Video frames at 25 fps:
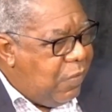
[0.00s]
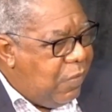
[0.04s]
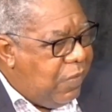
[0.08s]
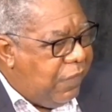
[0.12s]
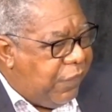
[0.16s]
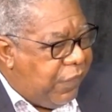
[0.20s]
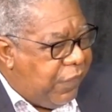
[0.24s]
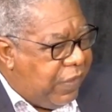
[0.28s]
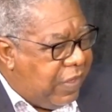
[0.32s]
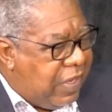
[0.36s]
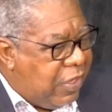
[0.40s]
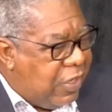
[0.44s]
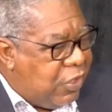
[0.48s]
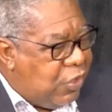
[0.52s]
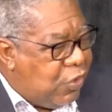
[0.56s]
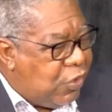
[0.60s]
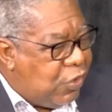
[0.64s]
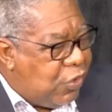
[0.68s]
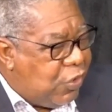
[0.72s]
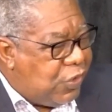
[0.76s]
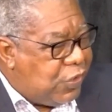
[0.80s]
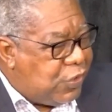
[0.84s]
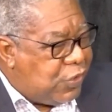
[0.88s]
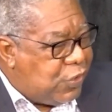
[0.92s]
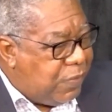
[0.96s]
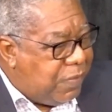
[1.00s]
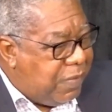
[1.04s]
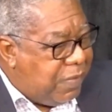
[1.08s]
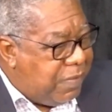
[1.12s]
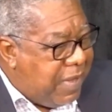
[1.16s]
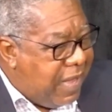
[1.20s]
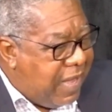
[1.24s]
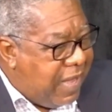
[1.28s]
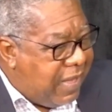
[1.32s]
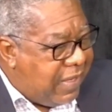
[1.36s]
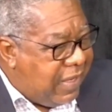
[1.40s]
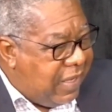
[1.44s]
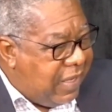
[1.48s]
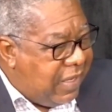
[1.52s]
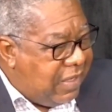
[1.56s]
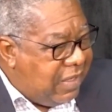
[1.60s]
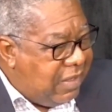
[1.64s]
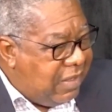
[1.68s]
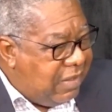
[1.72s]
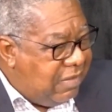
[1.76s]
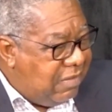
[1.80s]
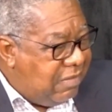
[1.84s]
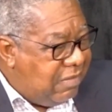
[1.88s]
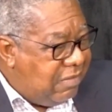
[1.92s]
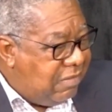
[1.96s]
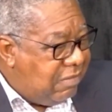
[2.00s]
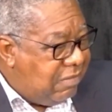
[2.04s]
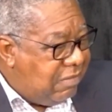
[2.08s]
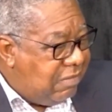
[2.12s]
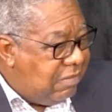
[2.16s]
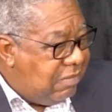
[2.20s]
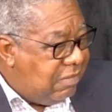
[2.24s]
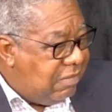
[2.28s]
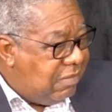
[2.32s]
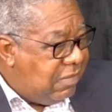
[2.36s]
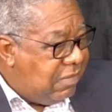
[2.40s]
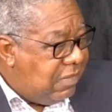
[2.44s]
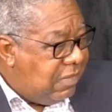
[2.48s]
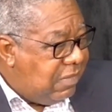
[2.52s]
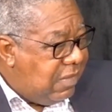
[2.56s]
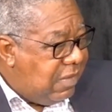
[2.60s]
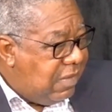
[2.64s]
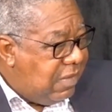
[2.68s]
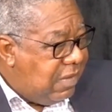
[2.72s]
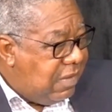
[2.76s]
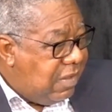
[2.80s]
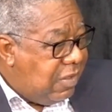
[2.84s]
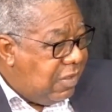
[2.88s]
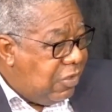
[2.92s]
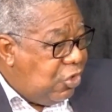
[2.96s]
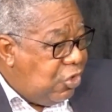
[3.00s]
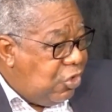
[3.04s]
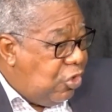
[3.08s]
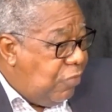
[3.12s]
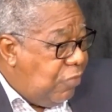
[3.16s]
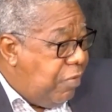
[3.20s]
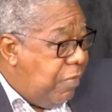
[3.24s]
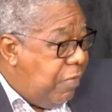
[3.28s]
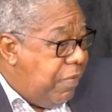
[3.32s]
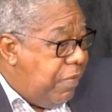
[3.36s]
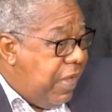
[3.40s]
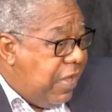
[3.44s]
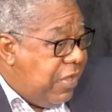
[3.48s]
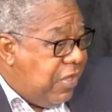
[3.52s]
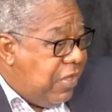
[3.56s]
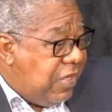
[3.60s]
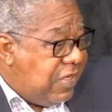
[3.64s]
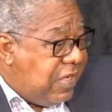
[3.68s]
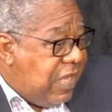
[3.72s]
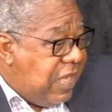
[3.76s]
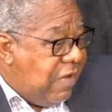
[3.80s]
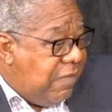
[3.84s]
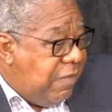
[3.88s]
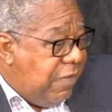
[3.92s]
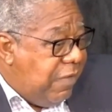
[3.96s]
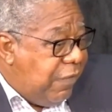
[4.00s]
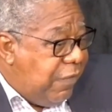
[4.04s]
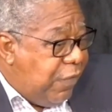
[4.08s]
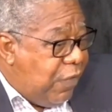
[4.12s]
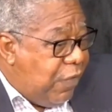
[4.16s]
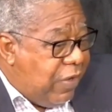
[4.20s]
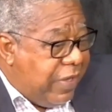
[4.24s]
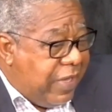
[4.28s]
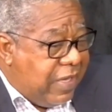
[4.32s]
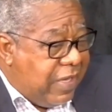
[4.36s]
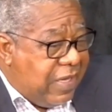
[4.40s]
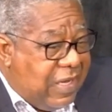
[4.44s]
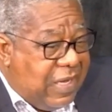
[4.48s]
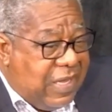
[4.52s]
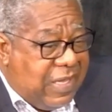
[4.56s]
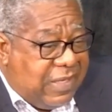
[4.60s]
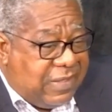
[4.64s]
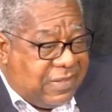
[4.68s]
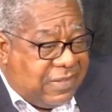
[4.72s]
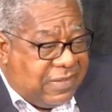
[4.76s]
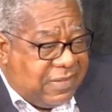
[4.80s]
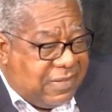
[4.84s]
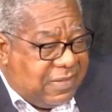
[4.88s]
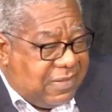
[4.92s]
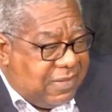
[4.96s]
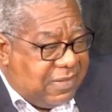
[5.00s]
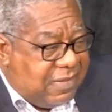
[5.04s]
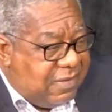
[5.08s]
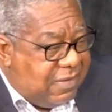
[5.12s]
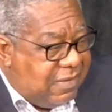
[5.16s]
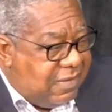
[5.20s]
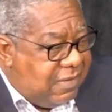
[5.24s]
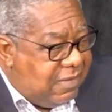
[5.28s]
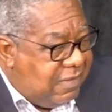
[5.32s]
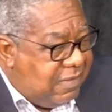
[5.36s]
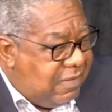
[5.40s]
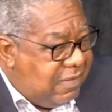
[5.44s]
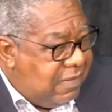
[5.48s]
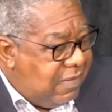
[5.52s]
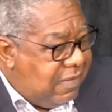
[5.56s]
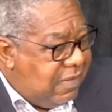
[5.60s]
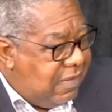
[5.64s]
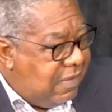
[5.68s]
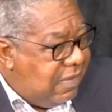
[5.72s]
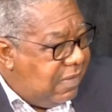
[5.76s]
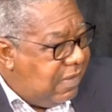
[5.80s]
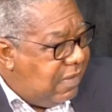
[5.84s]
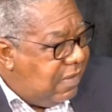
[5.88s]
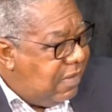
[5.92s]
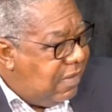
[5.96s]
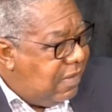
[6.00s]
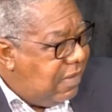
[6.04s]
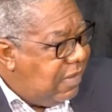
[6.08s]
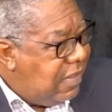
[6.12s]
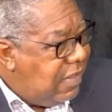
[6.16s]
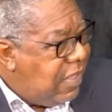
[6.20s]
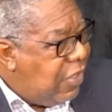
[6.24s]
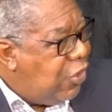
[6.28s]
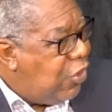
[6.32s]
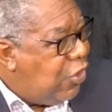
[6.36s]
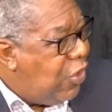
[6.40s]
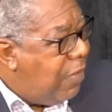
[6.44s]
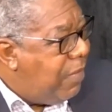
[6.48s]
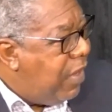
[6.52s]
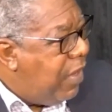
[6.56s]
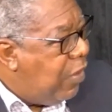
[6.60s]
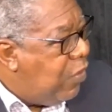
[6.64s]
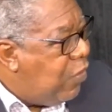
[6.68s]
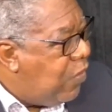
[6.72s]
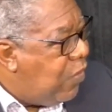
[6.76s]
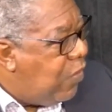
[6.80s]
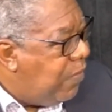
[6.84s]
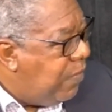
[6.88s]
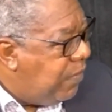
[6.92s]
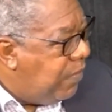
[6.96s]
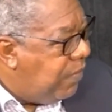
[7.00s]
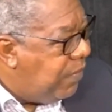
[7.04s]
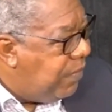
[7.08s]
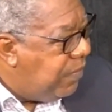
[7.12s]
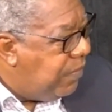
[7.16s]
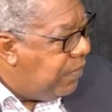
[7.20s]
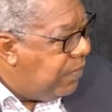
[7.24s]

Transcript: We feel that you go to the supermarket, you should prepare yourself before, a list. Then you go back home.